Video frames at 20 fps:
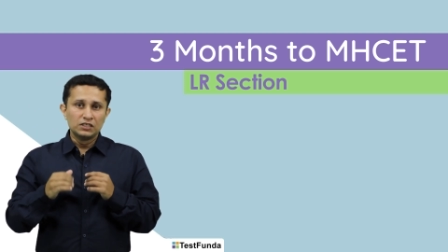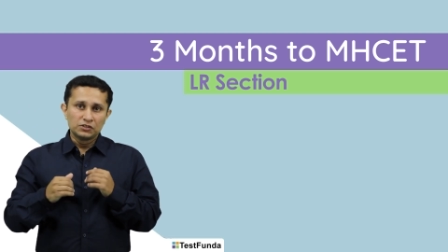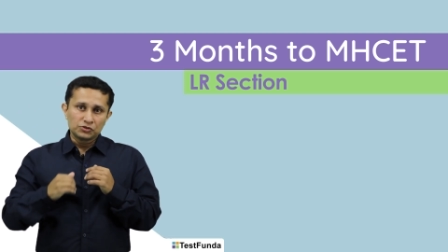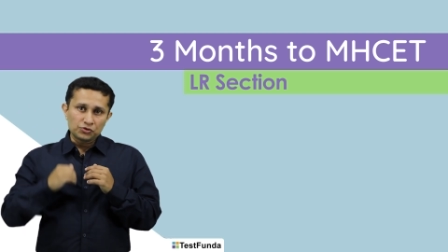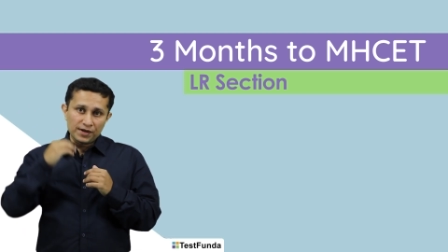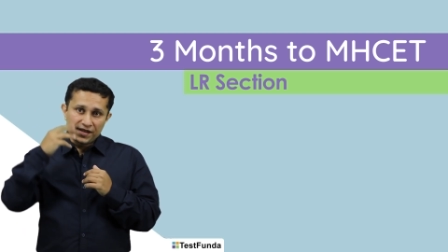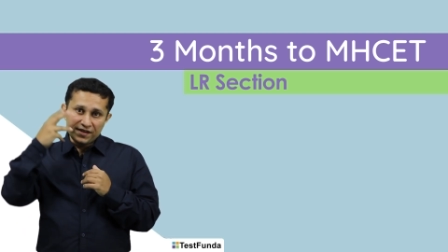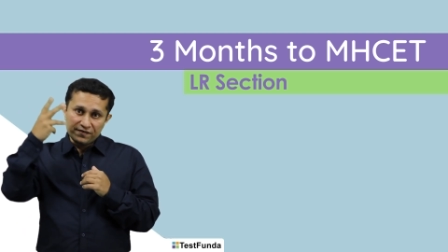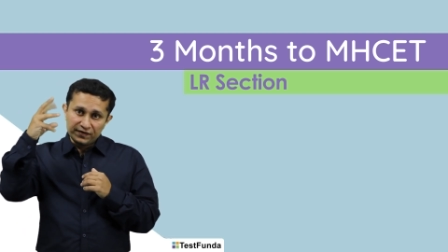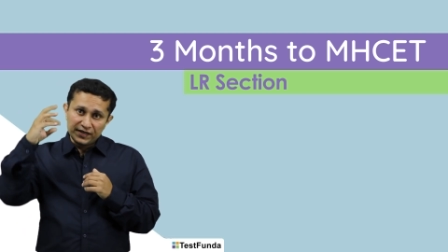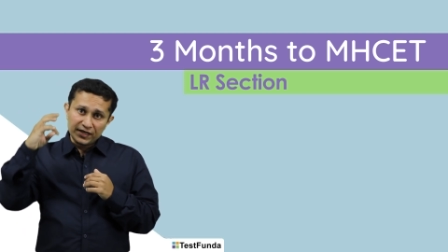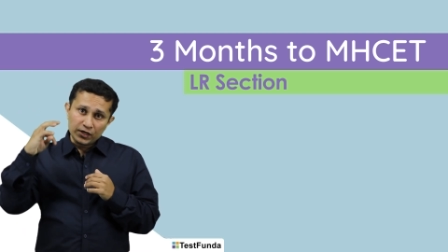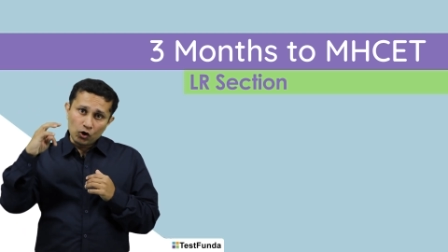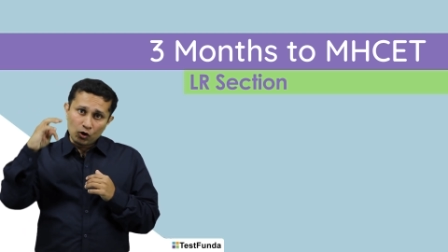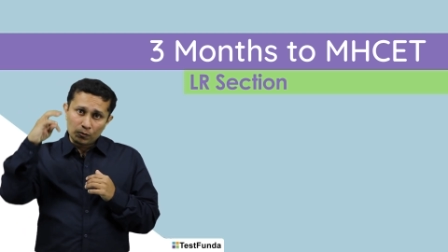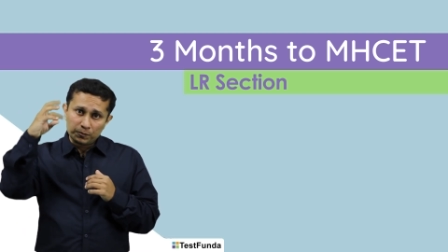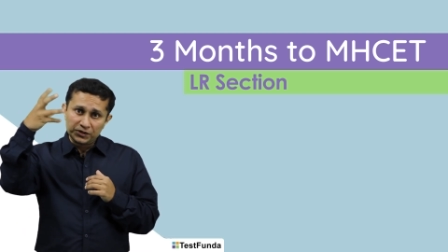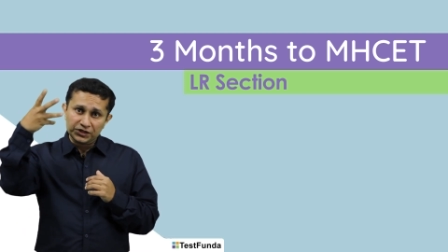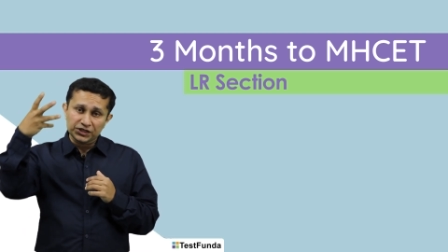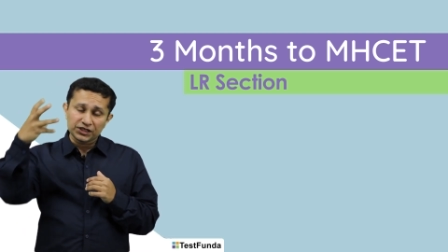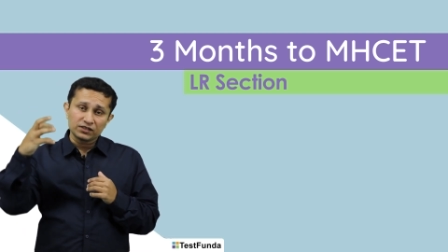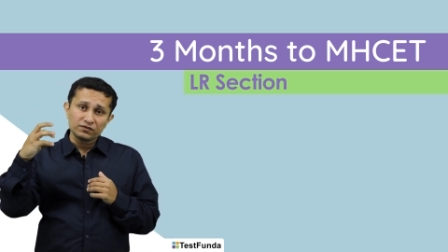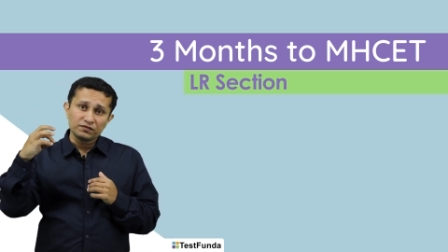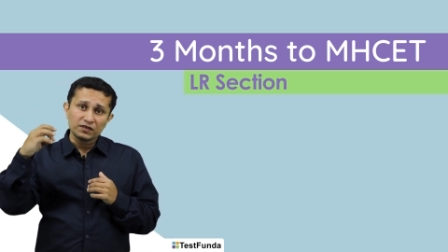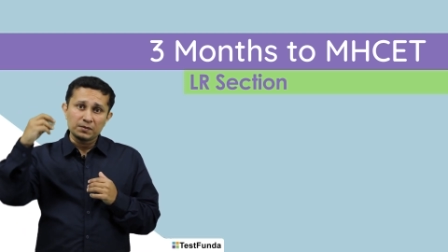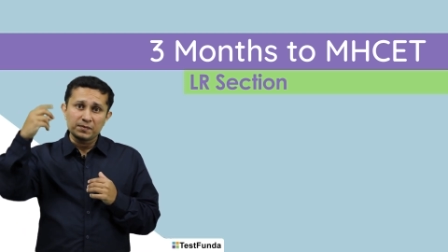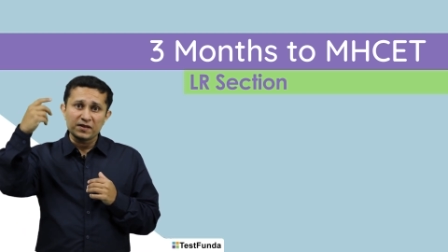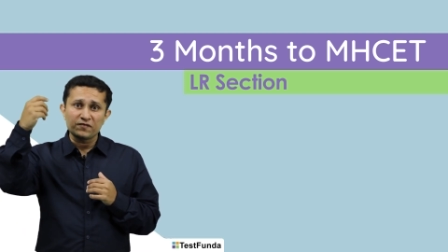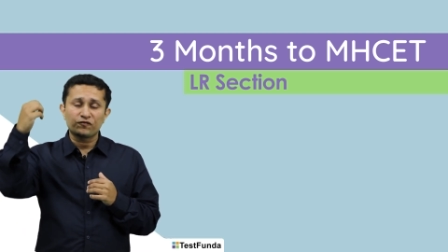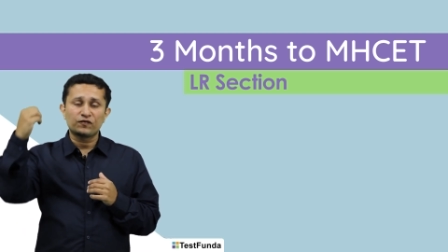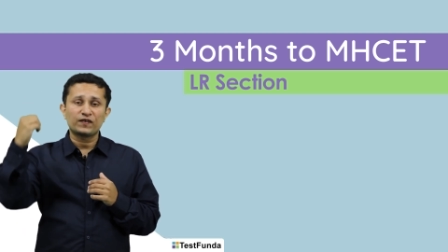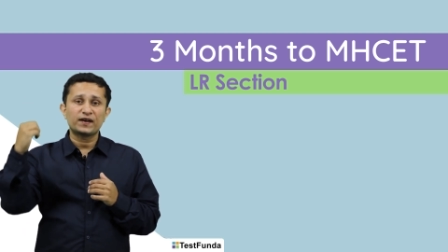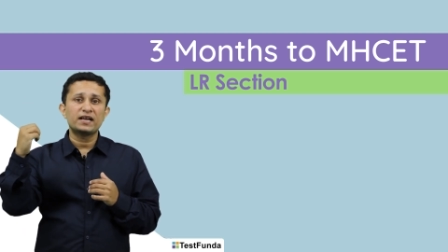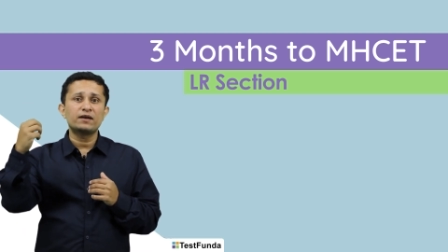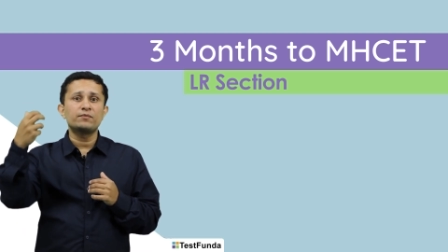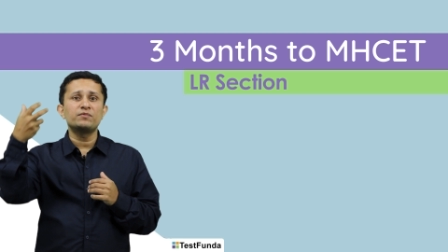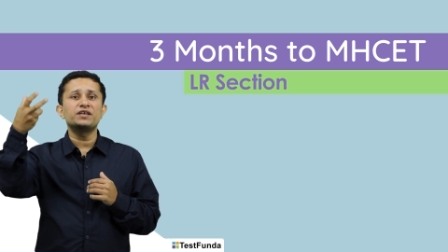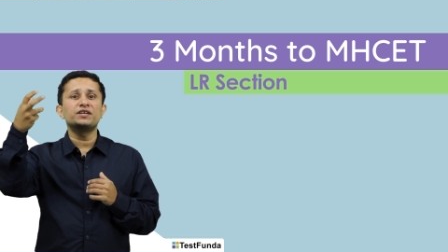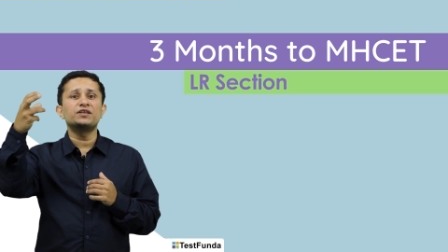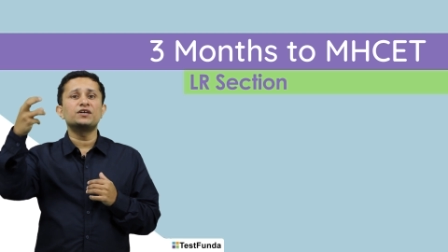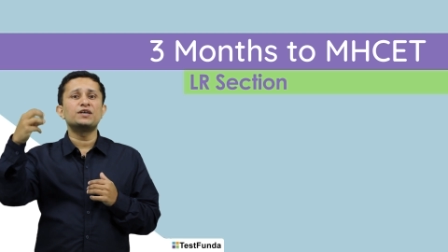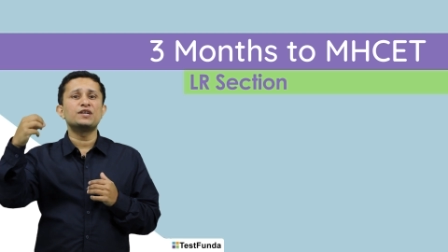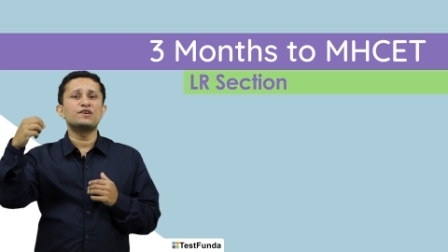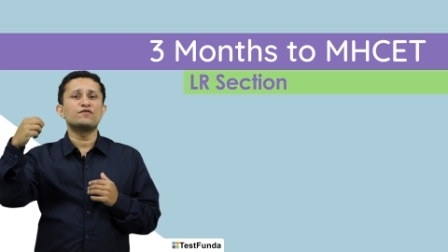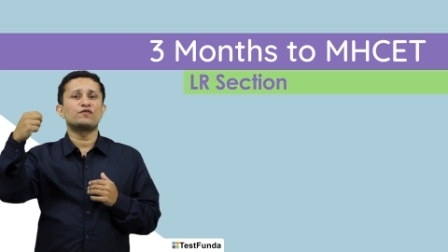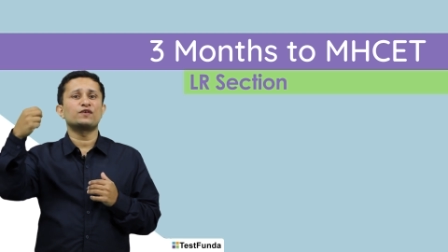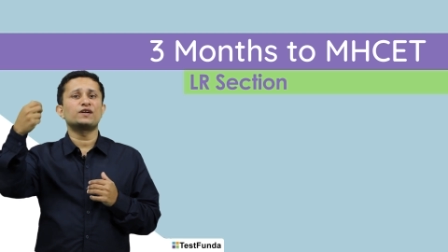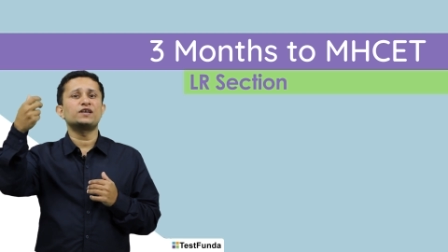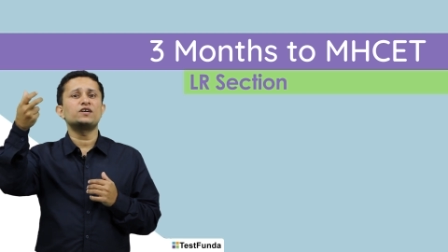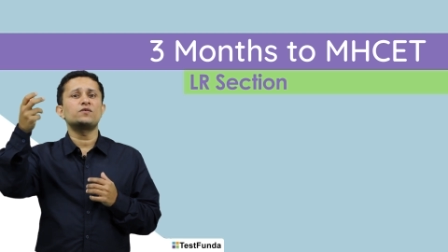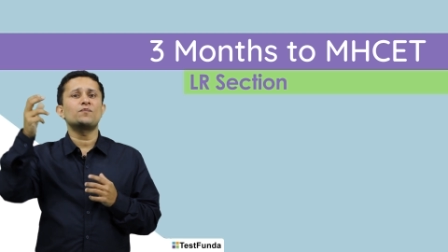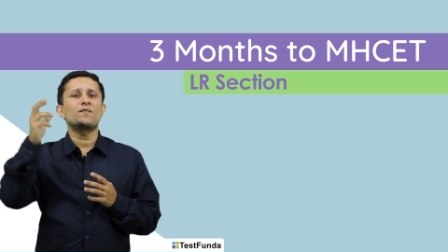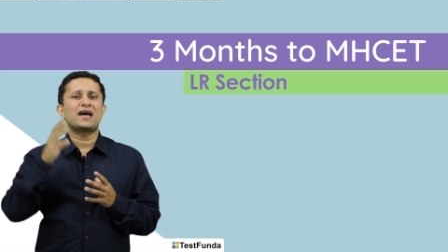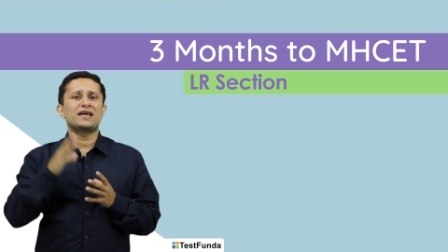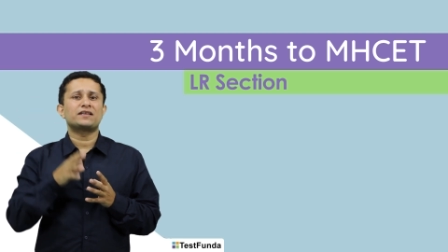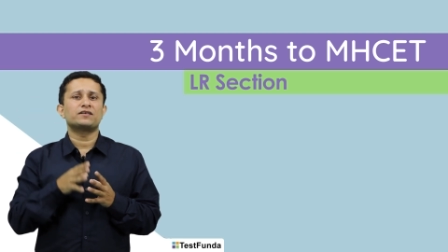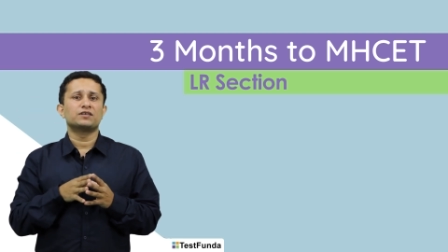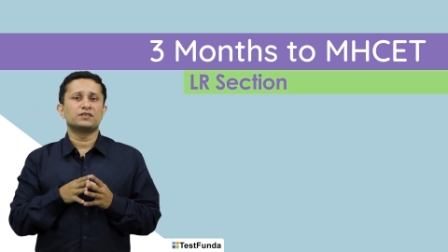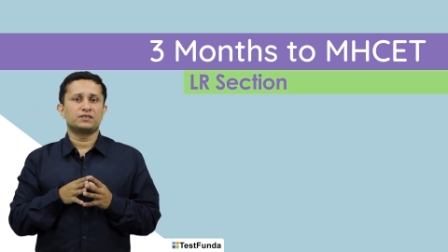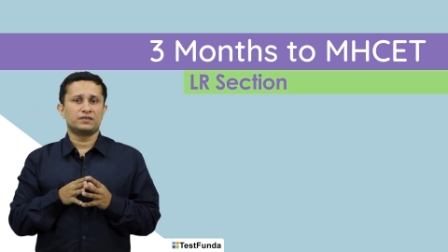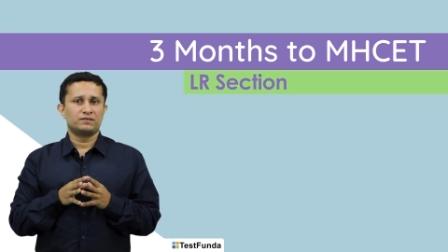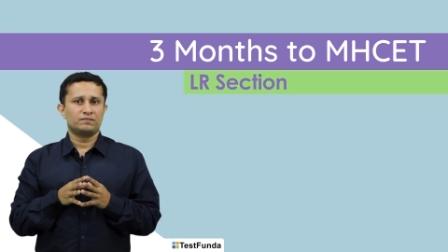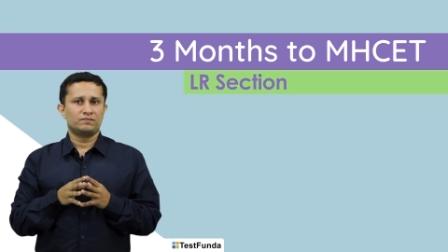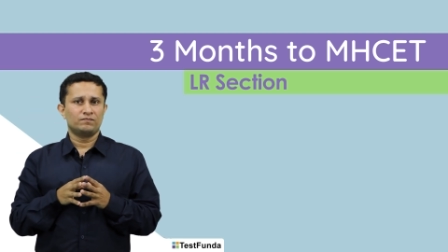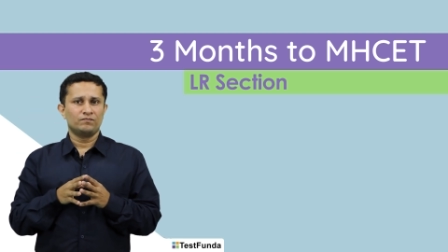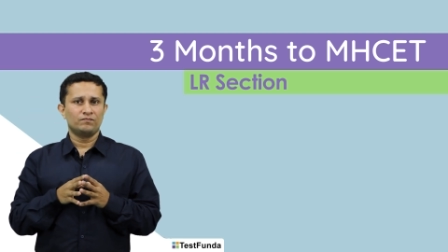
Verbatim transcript: So every option will be framed in a different manner.